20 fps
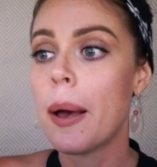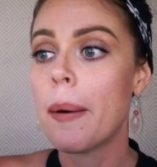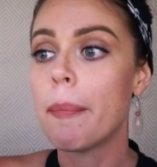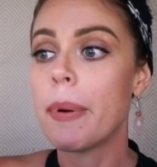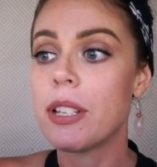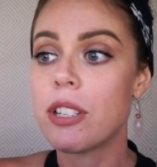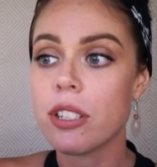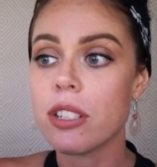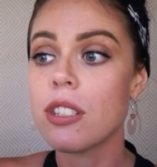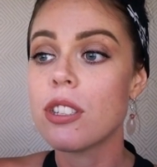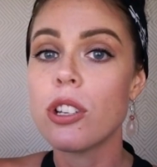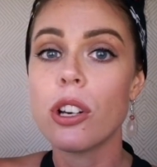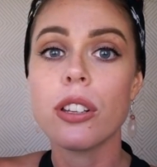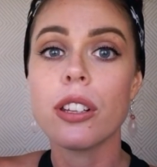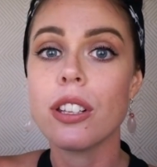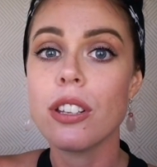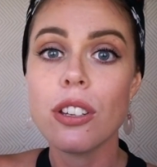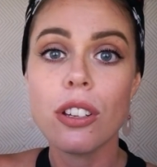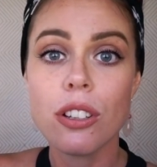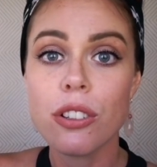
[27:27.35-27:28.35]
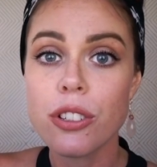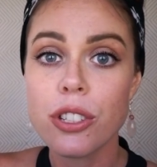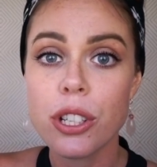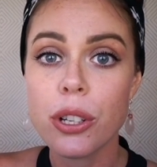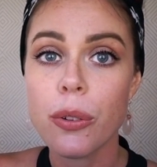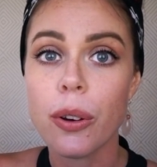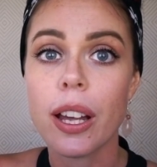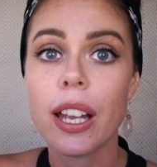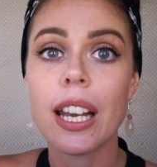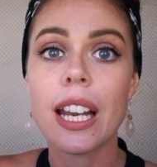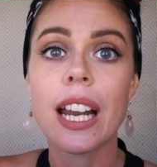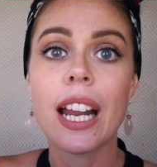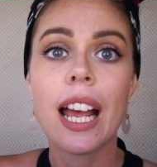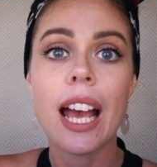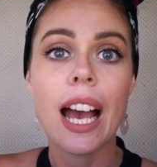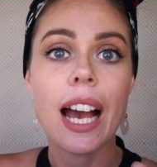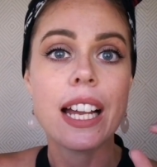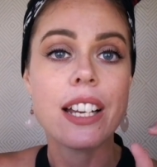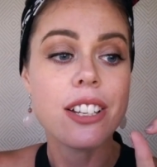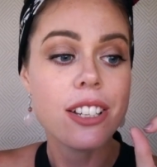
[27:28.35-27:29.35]
But just know that you can do it.
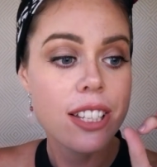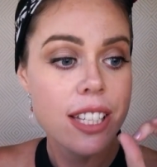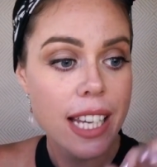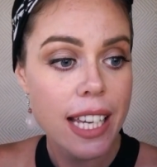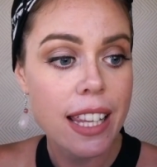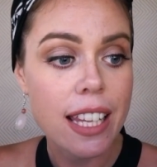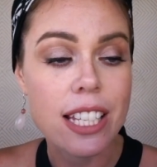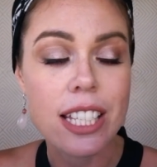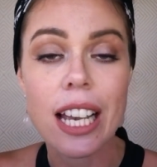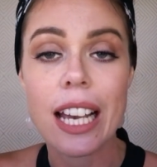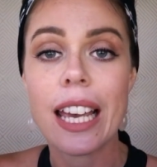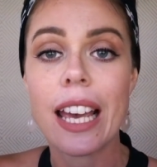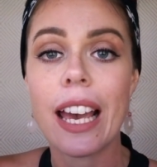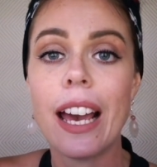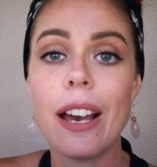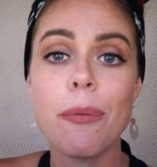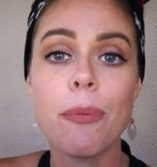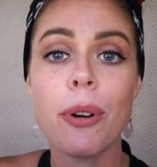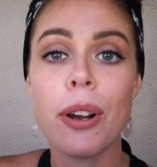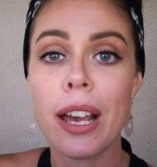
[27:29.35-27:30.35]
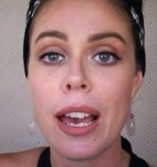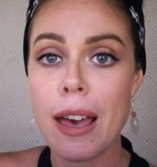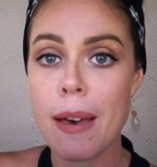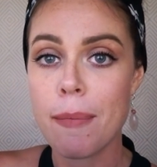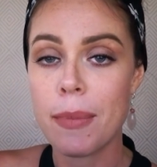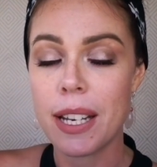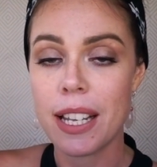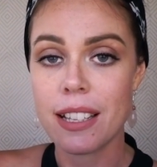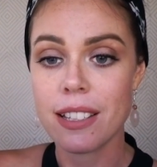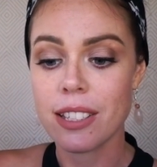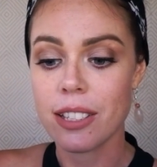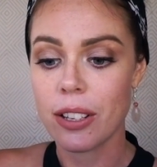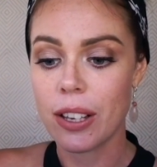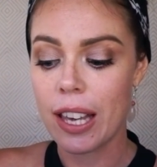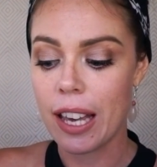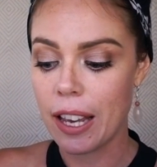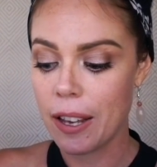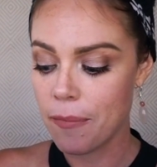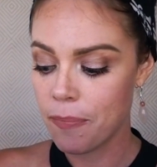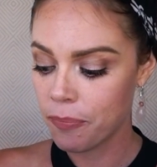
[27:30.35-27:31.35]
And just say this, I am where I am and it's
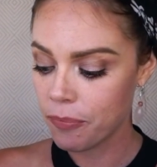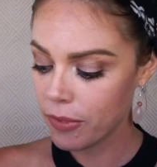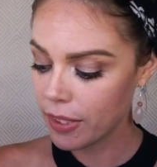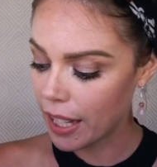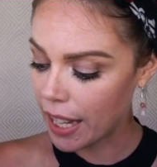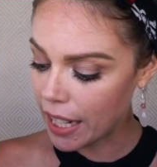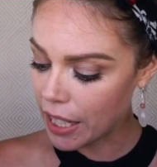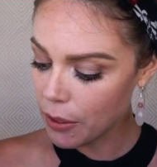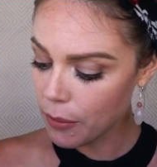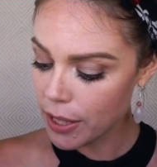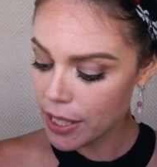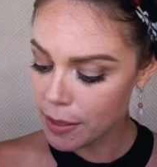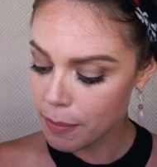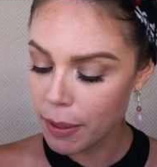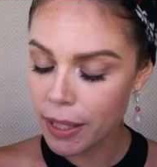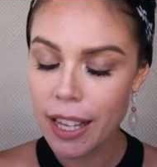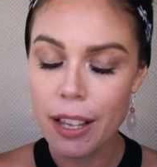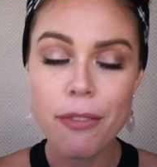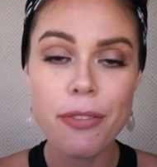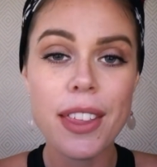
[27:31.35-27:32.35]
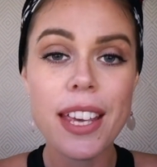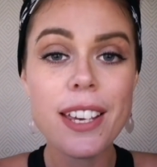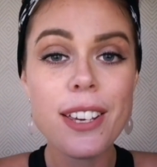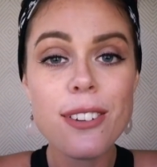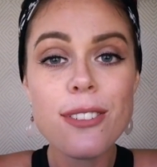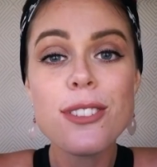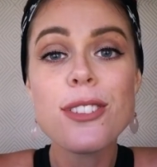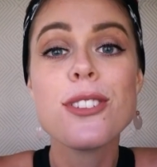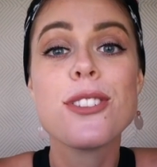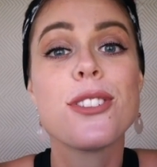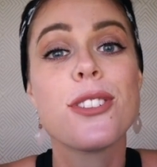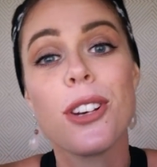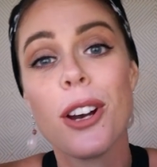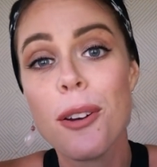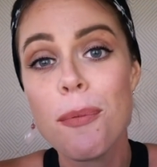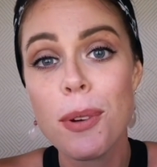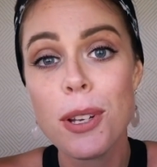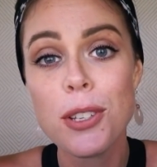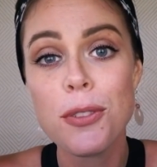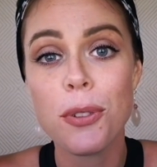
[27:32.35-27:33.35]
okay. Anyways, my love, thank you
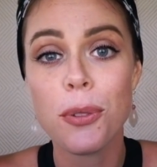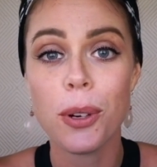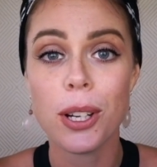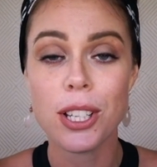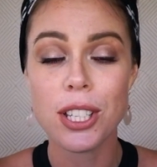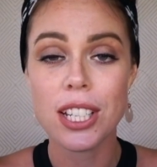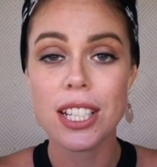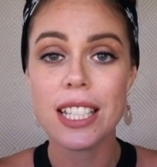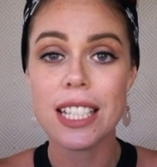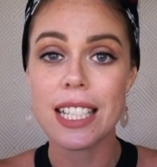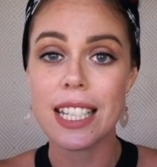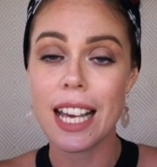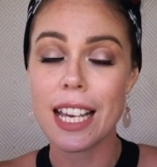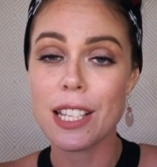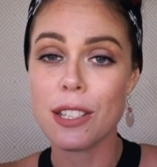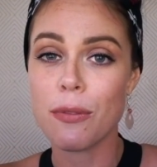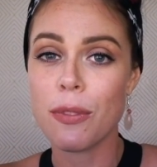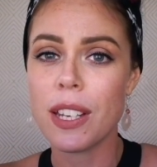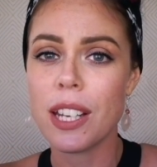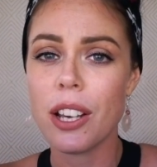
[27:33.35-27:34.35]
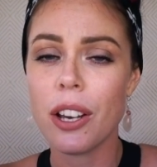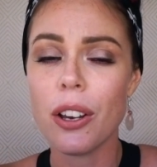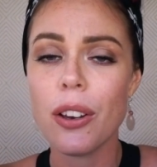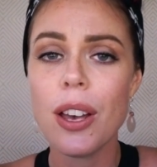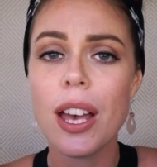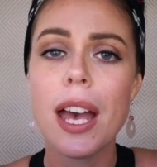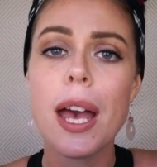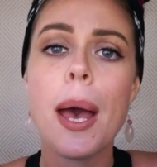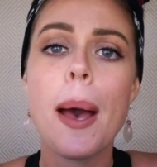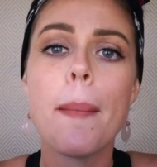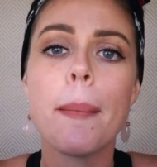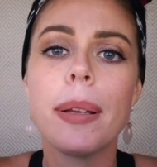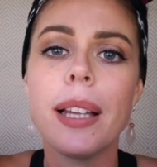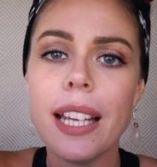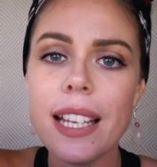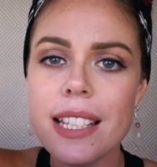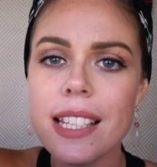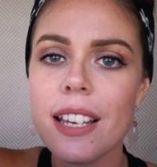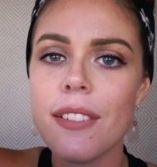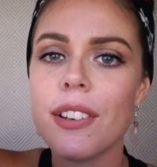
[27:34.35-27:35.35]
so much for watching today's video.
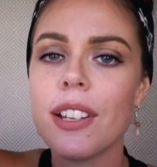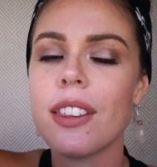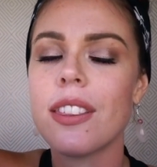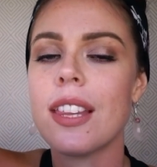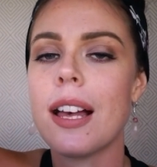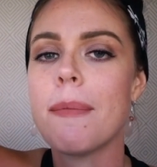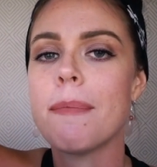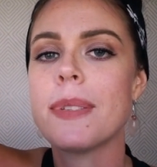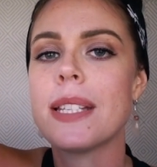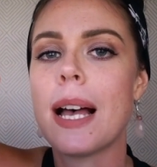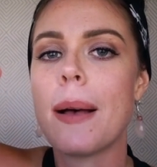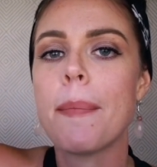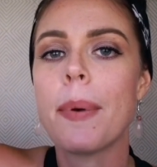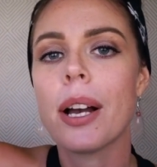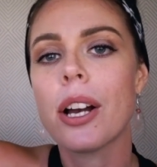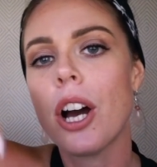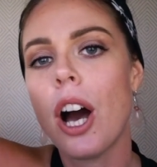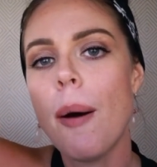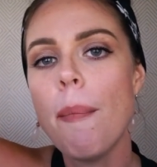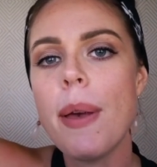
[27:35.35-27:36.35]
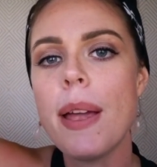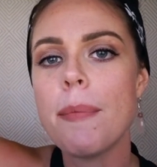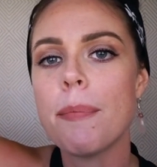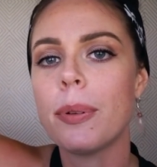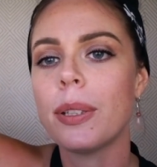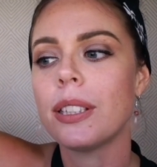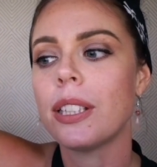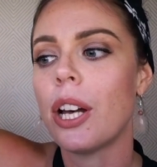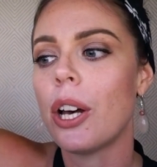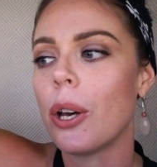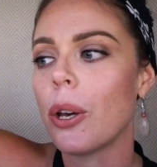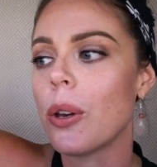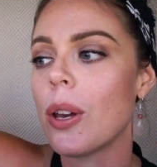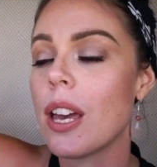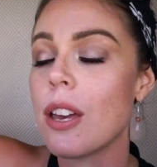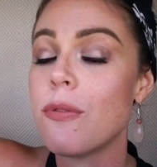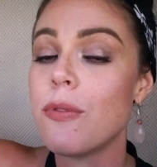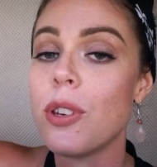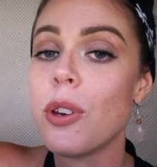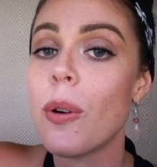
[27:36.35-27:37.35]
Please give it a thumbs up, comment below.
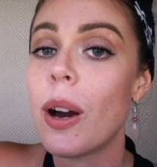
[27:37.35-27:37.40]
If you